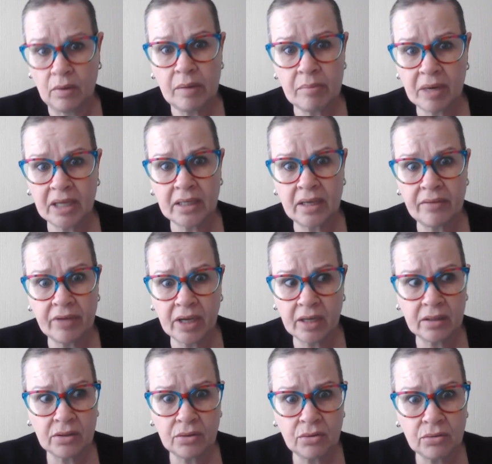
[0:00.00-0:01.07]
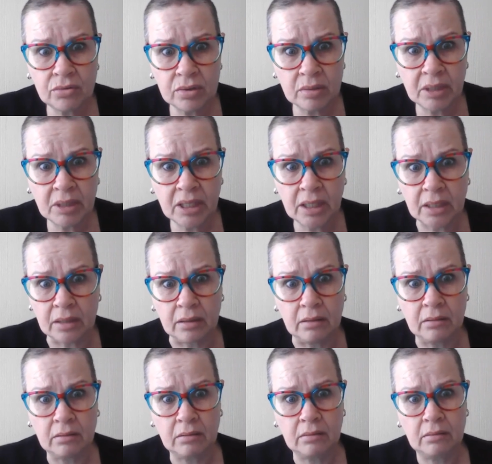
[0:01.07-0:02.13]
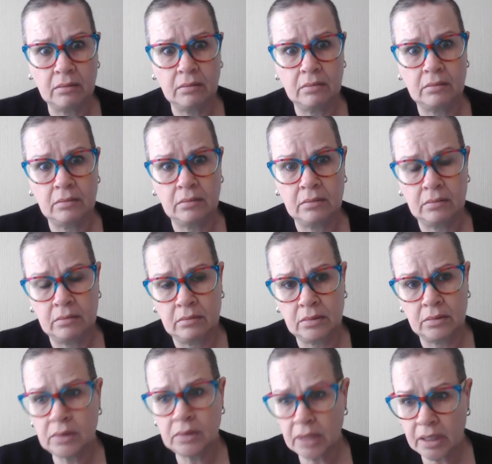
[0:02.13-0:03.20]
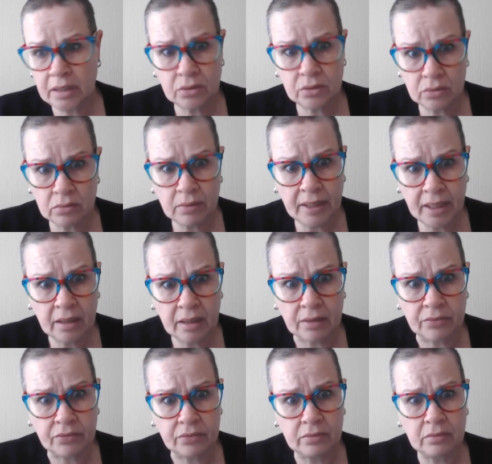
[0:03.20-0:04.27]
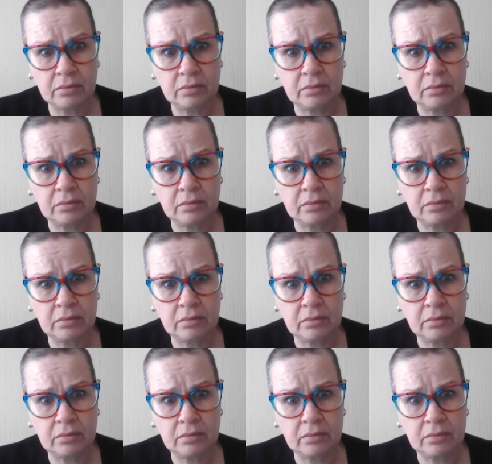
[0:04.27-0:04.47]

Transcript: We might never get to use them again. Today is all we have.